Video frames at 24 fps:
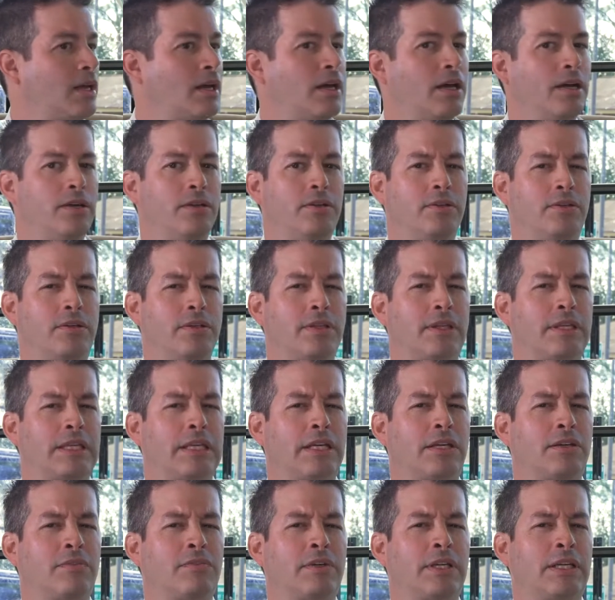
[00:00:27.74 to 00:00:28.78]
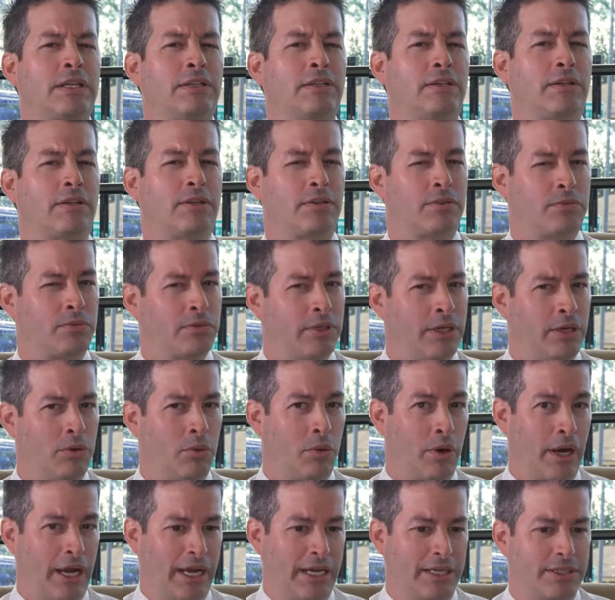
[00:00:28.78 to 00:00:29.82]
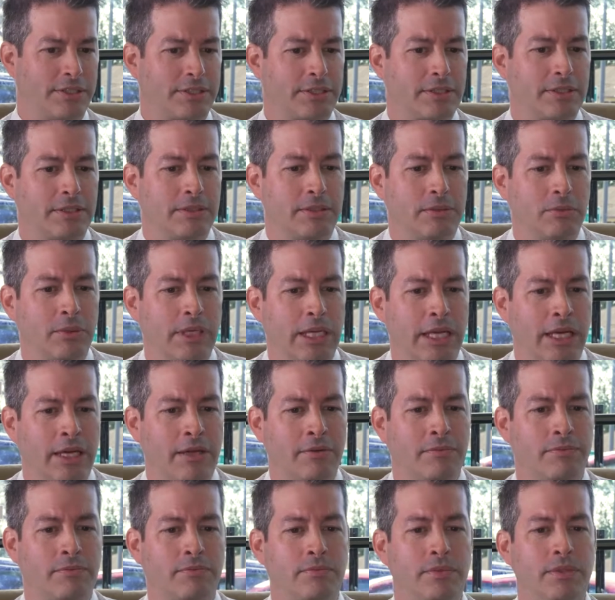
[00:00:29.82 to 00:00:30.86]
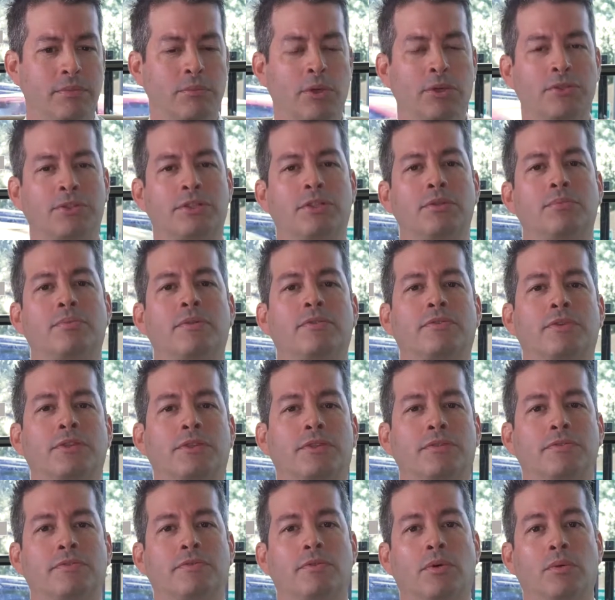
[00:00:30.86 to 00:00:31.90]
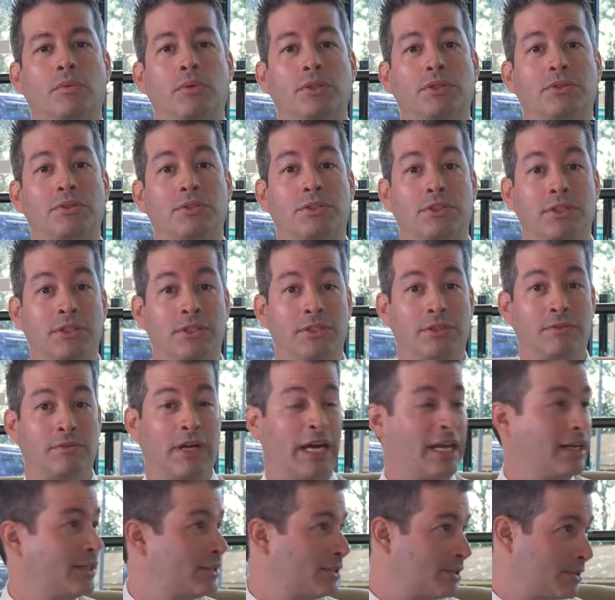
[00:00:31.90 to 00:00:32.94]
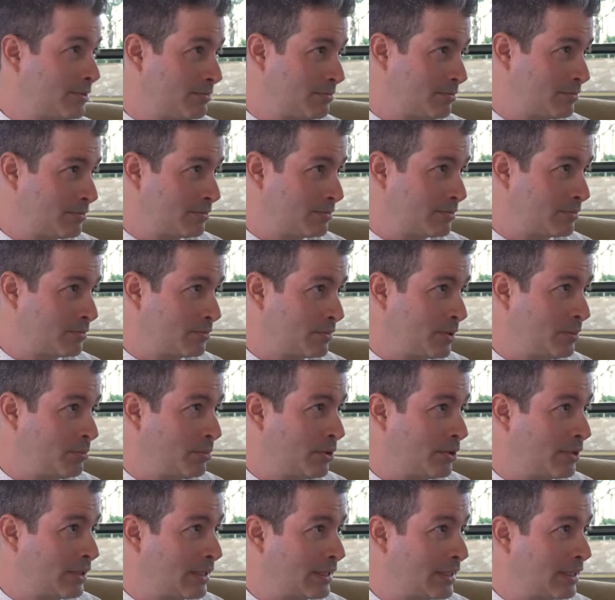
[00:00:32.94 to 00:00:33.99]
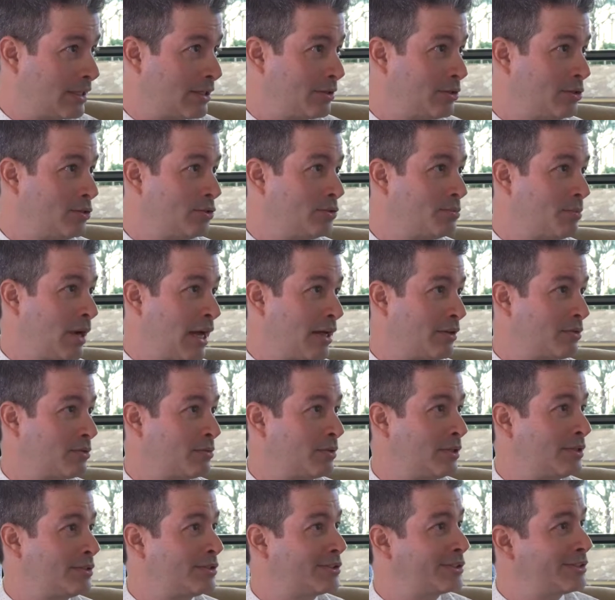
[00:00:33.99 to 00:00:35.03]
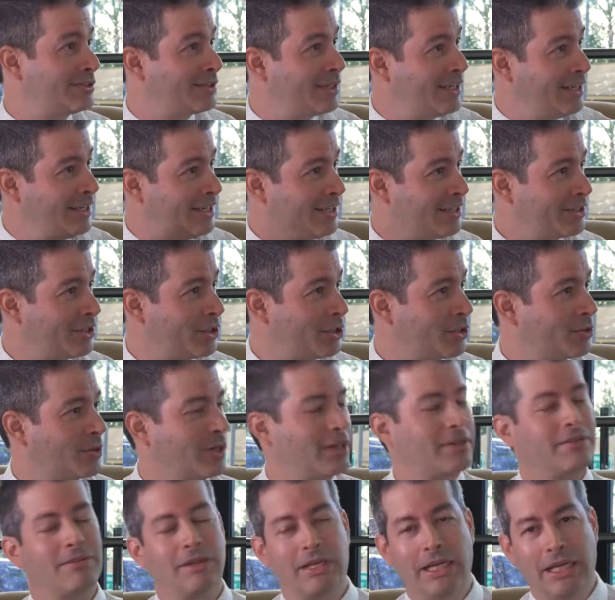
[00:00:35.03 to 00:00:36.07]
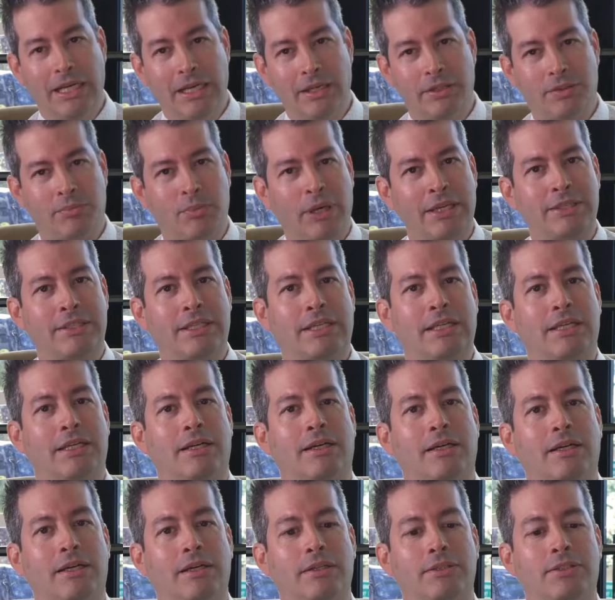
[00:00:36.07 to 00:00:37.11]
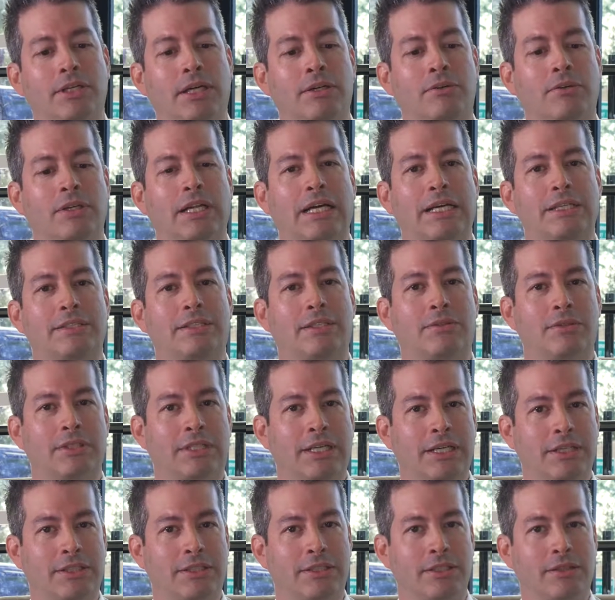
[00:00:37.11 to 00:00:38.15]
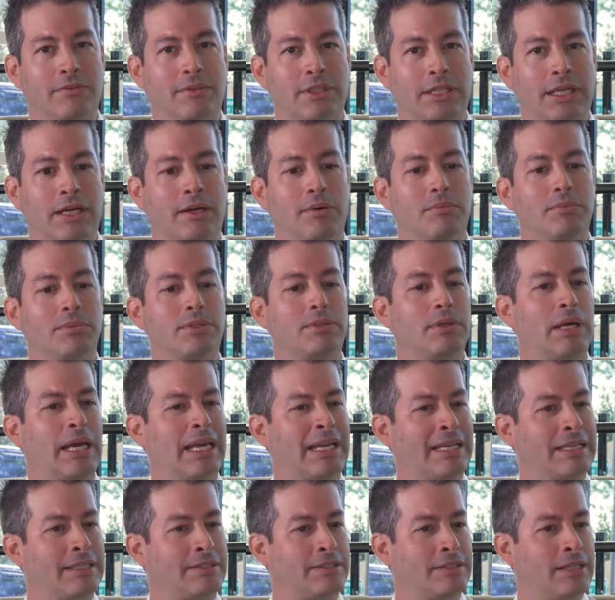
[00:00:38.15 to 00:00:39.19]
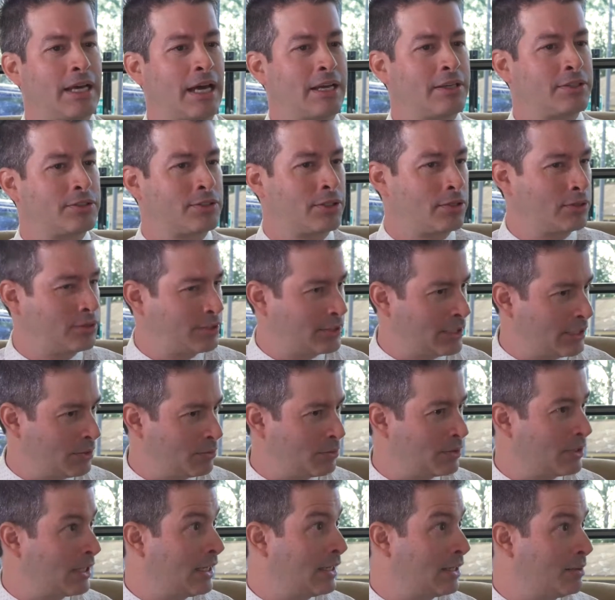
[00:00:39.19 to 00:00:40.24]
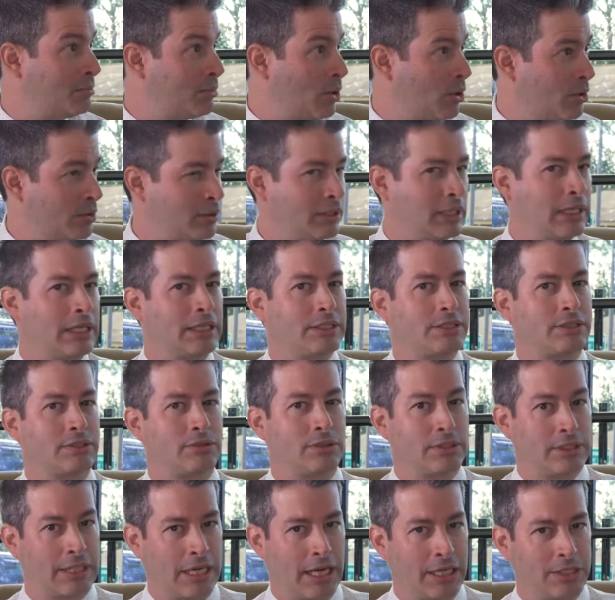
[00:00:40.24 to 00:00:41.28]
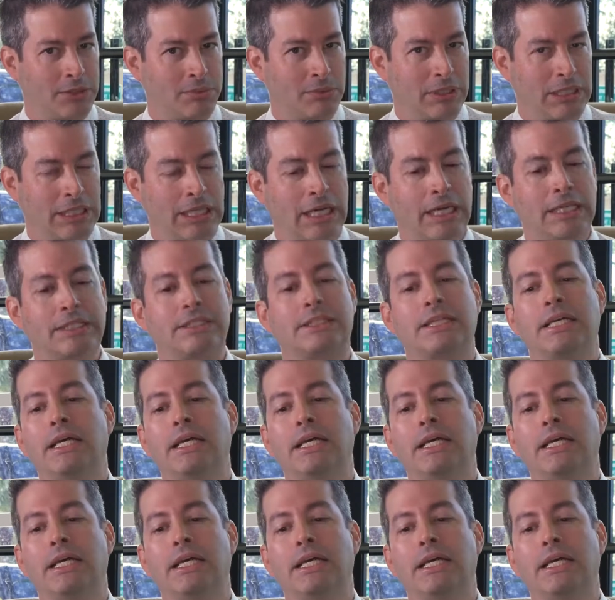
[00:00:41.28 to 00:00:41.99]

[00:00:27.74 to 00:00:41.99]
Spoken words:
You can think of it in three ways. We have the most superficial form, which is gingivitis. People think they can use mouth rinse and cure it. It's basically a generalized irritation of the gums, and it's not associated with any bone loss or attachment loss.